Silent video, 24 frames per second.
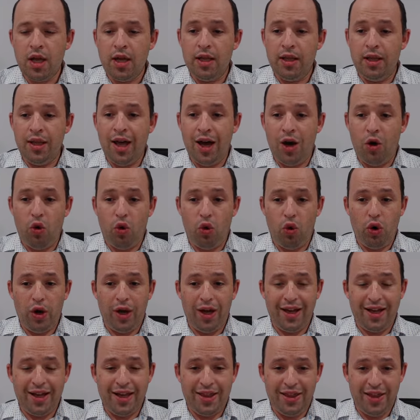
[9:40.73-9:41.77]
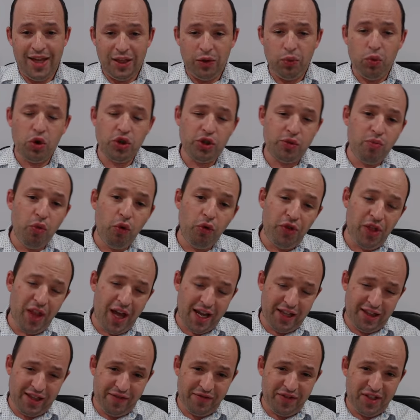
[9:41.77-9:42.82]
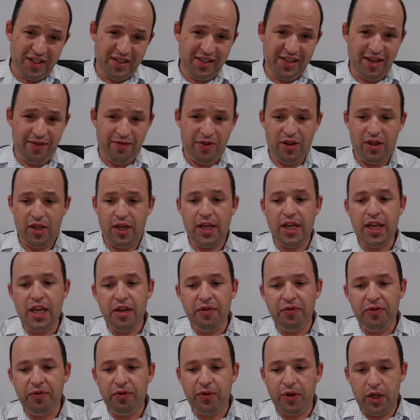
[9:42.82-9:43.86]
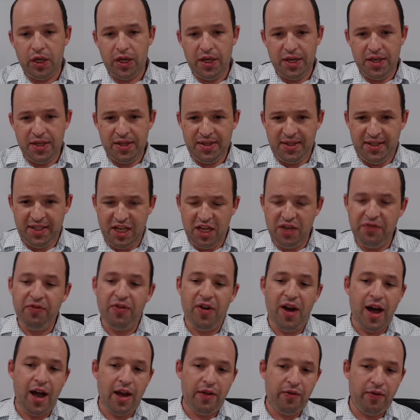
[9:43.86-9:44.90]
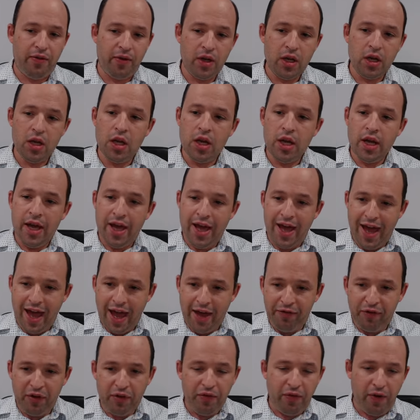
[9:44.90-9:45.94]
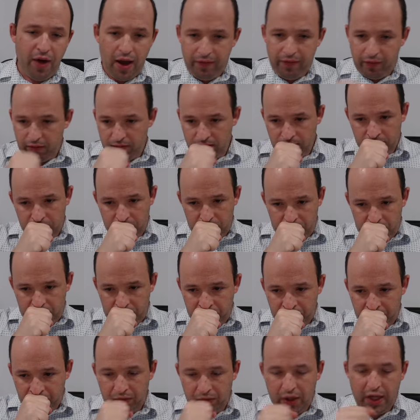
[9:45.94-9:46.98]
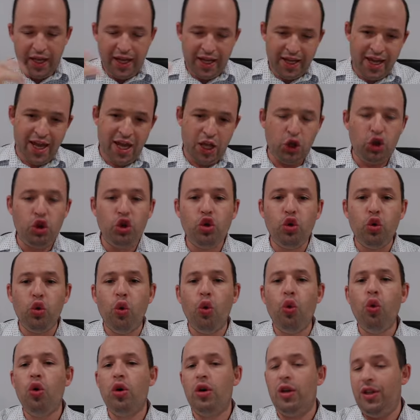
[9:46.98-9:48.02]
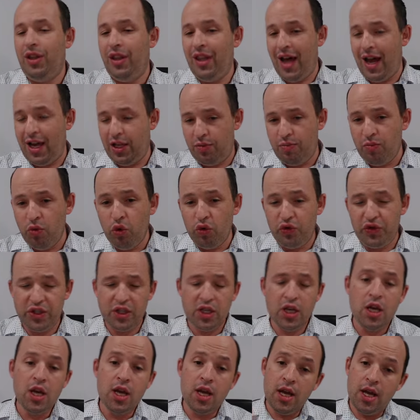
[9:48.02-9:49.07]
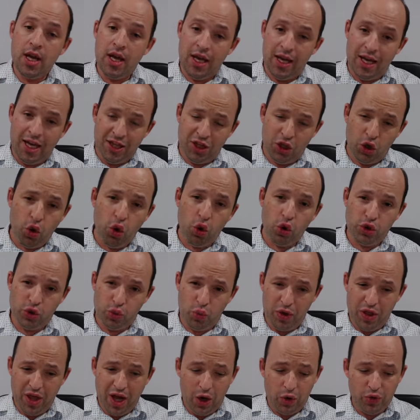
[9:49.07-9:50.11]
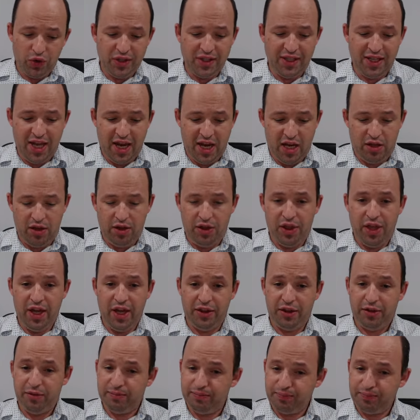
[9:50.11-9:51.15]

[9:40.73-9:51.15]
Now, that was move knight fd7. If d5, fe5, again, two knight moves, it goes without saying that